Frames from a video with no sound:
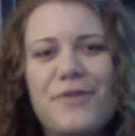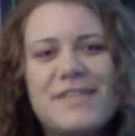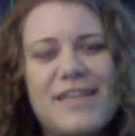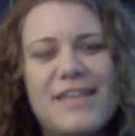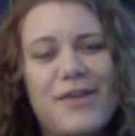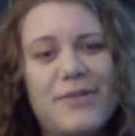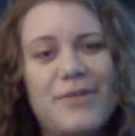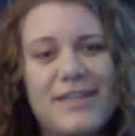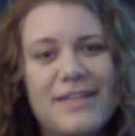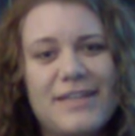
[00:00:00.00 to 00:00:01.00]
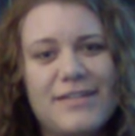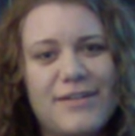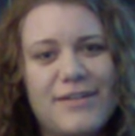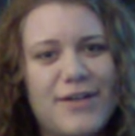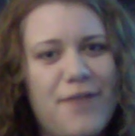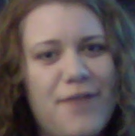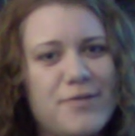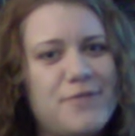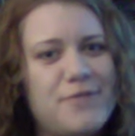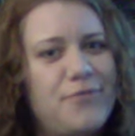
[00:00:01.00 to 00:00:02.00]
First, they only did
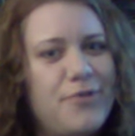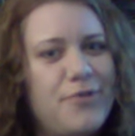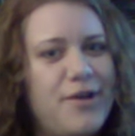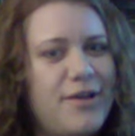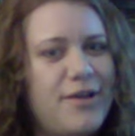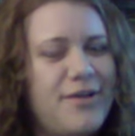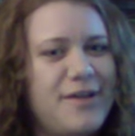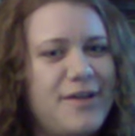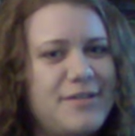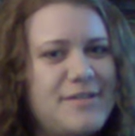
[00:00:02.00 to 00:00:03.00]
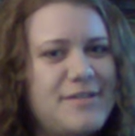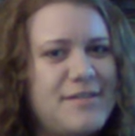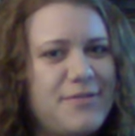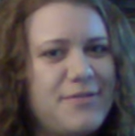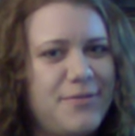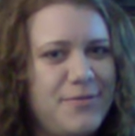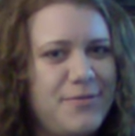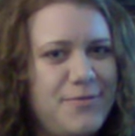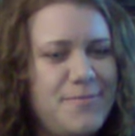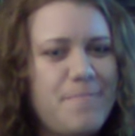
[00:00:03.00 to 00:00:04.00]
covers for other artists on
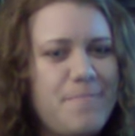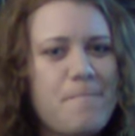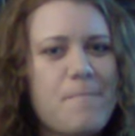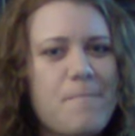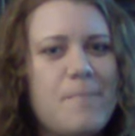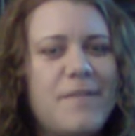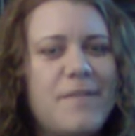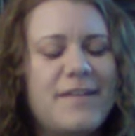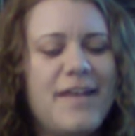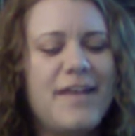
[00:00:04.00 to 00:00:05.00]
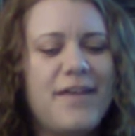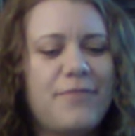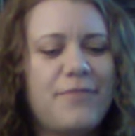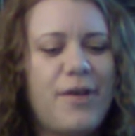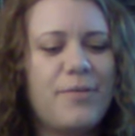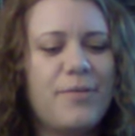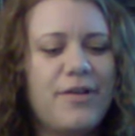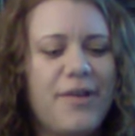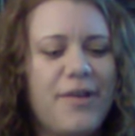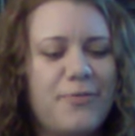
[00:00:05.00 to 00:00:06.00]
YouTube, but they have
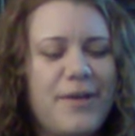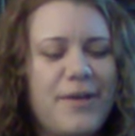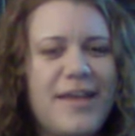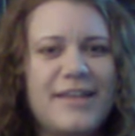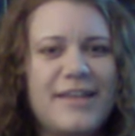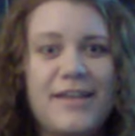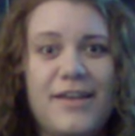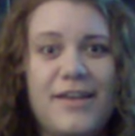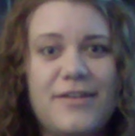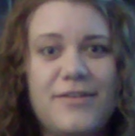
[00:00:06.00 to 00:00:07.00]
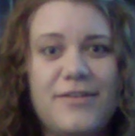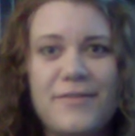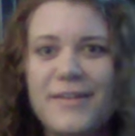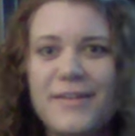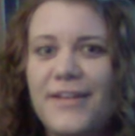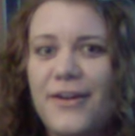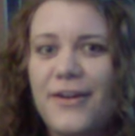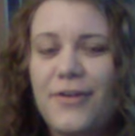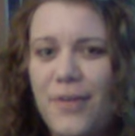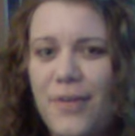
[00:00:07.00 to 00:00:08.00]
come a long way, and they even
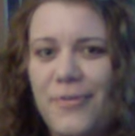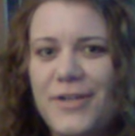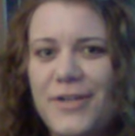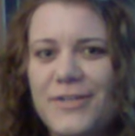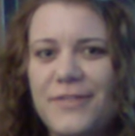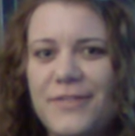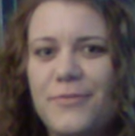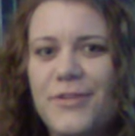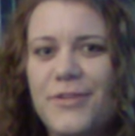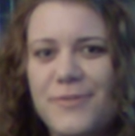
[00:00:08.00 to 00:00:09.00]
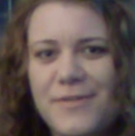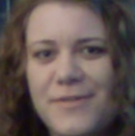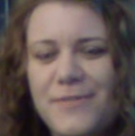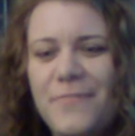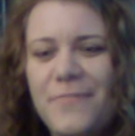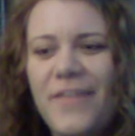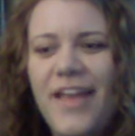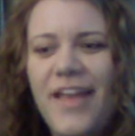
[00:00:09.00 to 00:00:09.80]
did a collaboration with Junsu